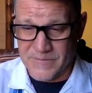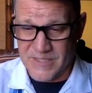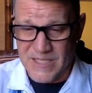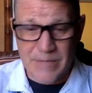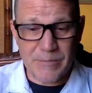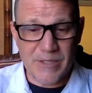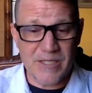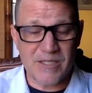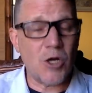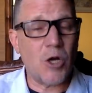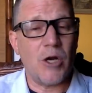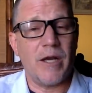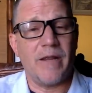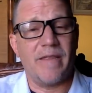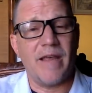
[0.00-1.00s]
deeply
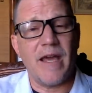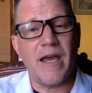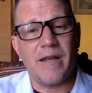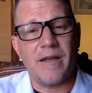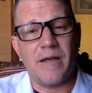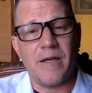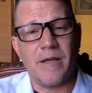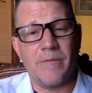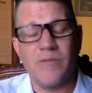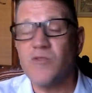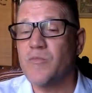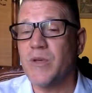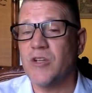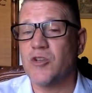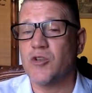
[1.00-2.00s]
sorry that
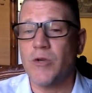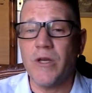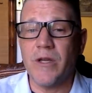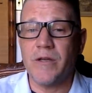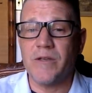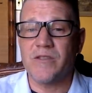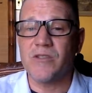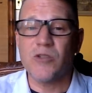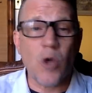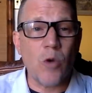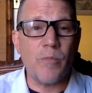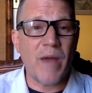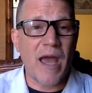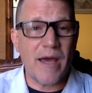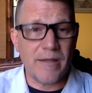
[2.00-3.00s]
you've been treated so
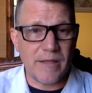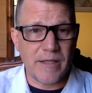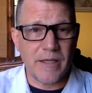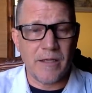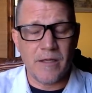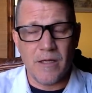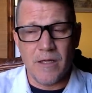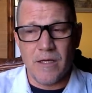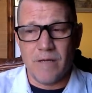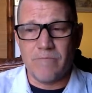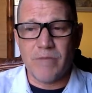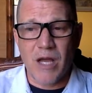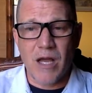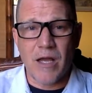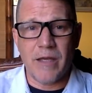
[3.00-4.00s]
badly
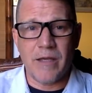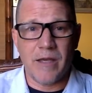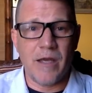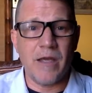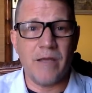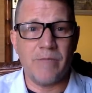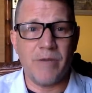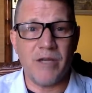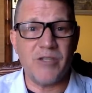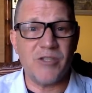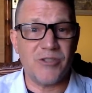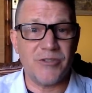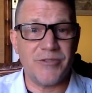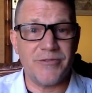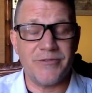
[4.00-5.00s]
by a
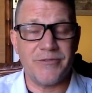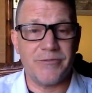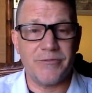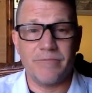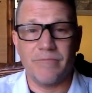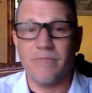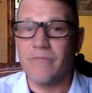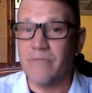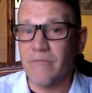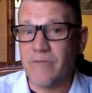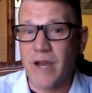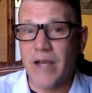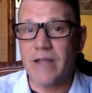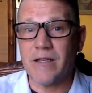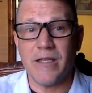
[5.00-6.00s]
bunch of,
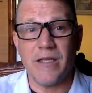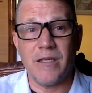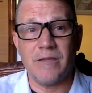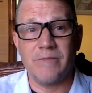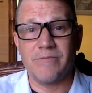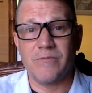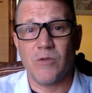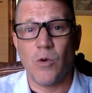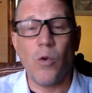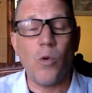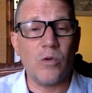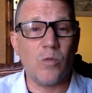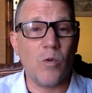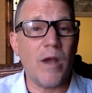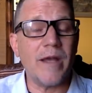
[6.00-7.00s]
frankly,
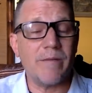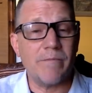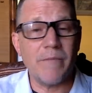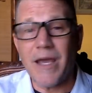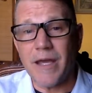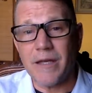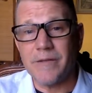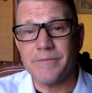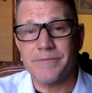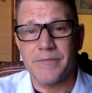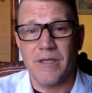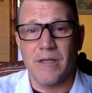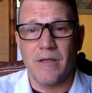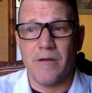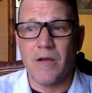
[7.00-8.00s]
old white men,
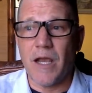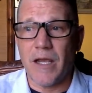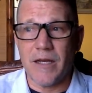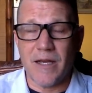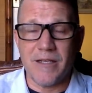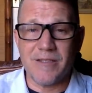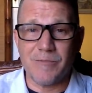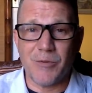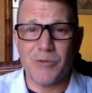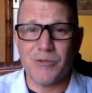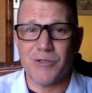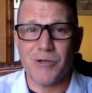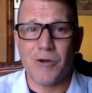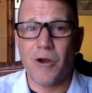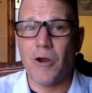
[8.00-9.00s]
right? I suppose
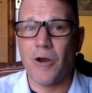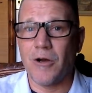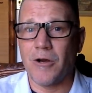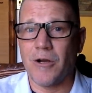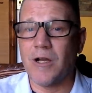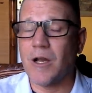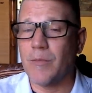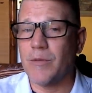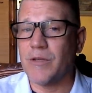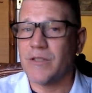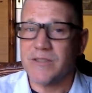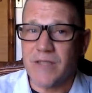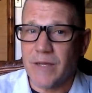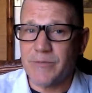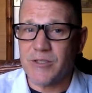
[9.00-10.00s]
there are a couple
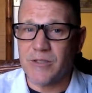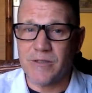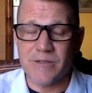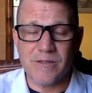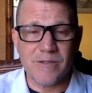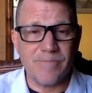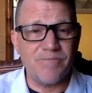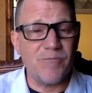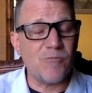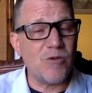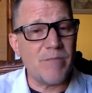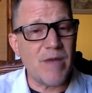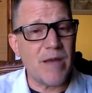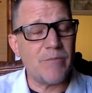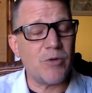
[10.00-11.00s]
exceptions.
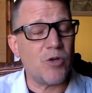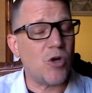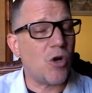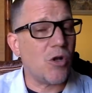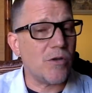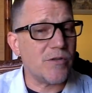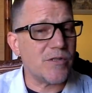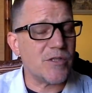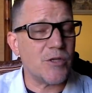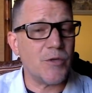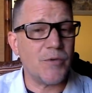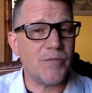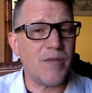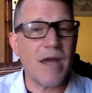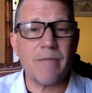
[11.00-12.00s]
Remember
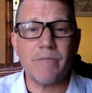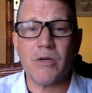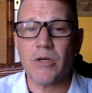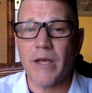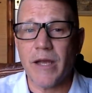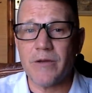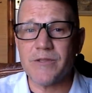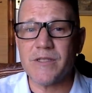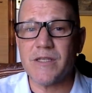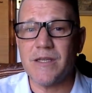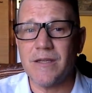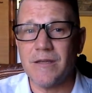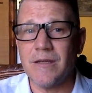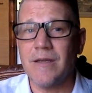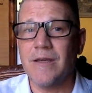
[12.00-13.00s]
also that
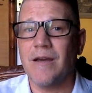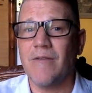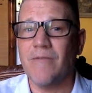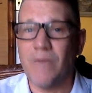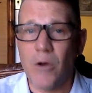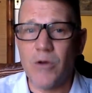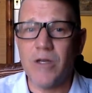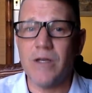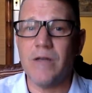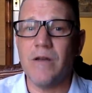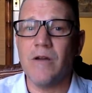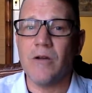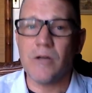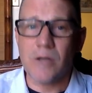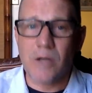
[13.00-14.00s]
Murkowski voted
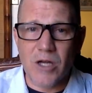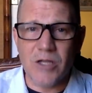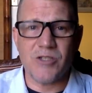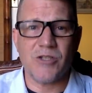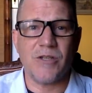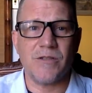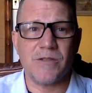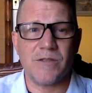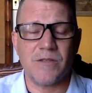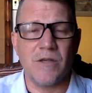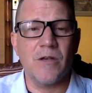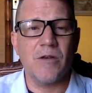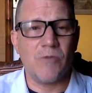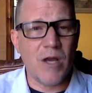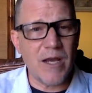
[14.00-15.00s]
her conscience,
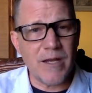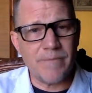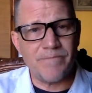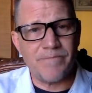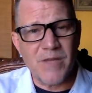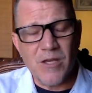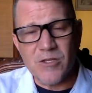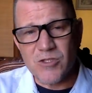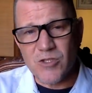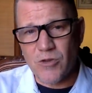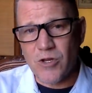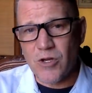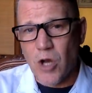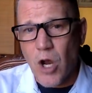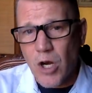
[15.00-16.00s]
right? So
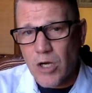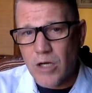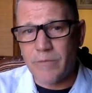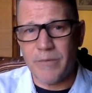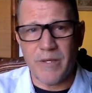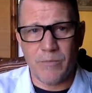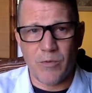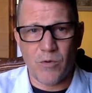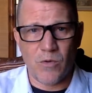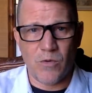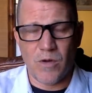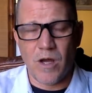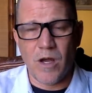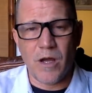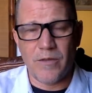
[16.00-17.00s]
there are
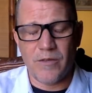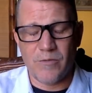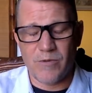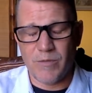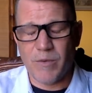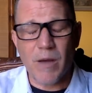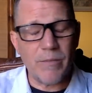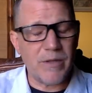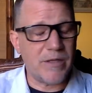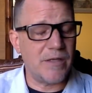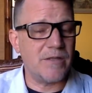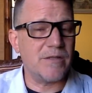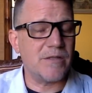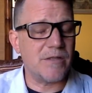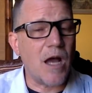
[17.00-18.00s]
people on the
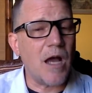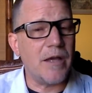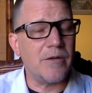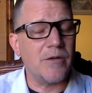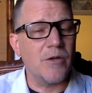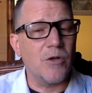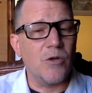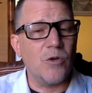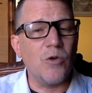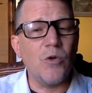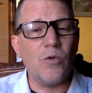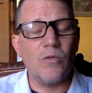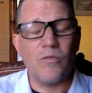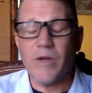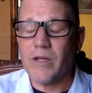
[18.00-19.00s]
Republican side
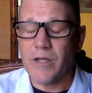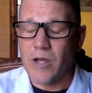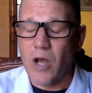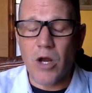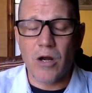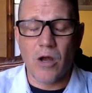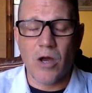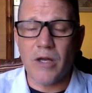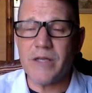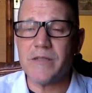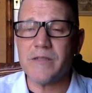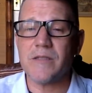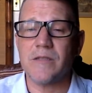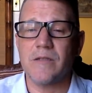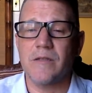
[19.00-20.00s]
who really are
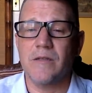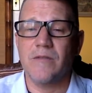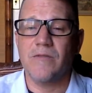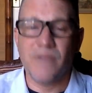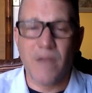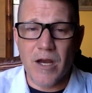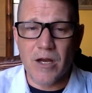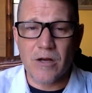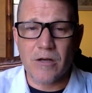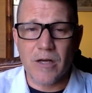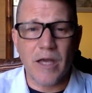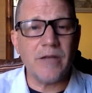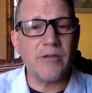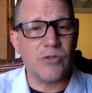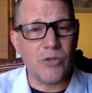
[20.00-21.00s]
honest, fair,
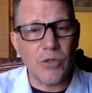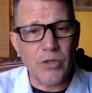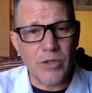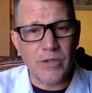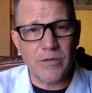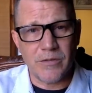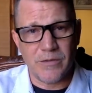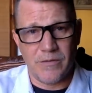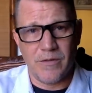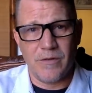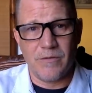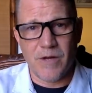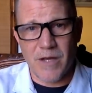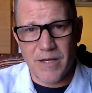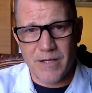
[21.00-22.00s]
and good,
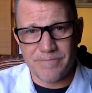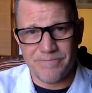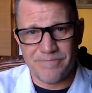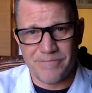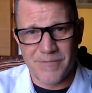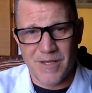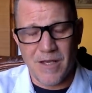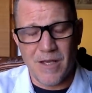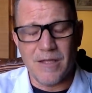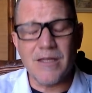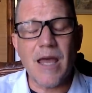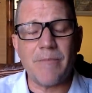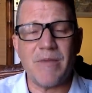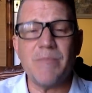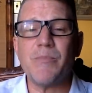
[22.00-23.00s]
right?
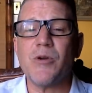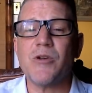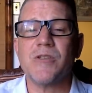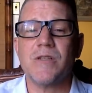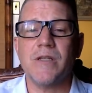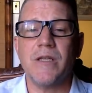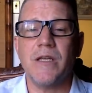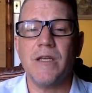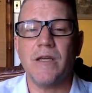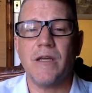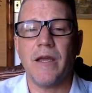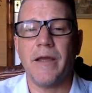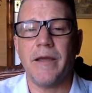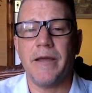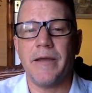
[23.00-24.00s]
Let me personally
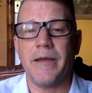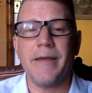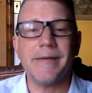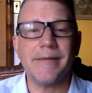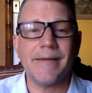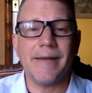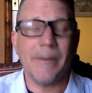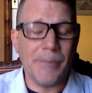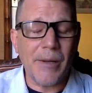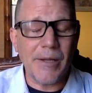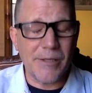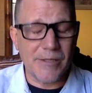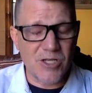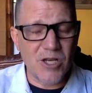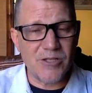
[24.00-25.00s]

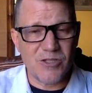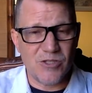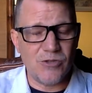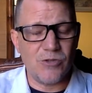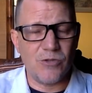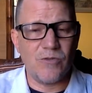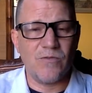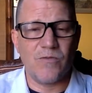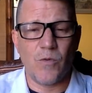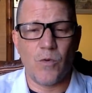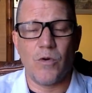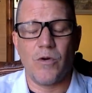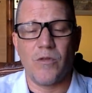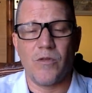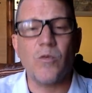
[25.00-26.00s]
apologize to you
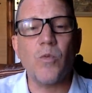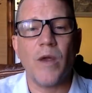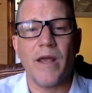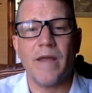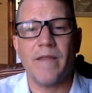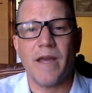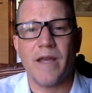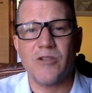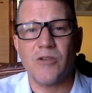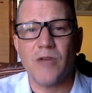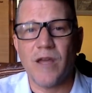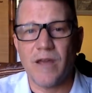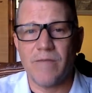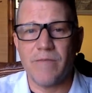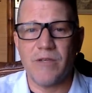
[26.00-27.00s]
for the way that you
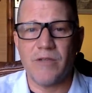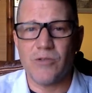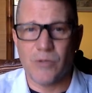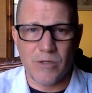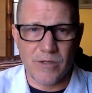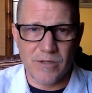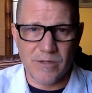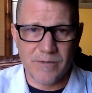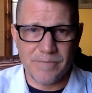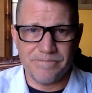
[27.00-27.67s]
have been treated.